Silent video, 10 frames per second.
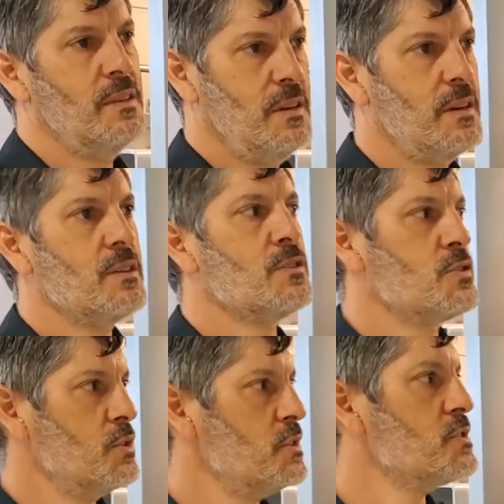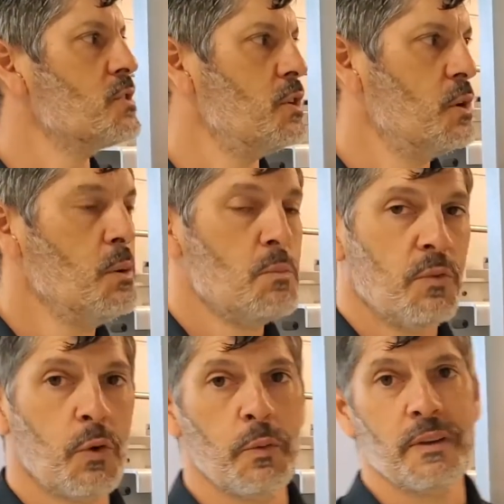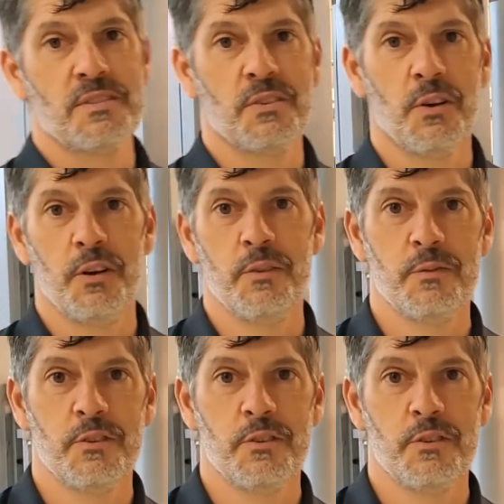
Yeah, sure. Before we get started,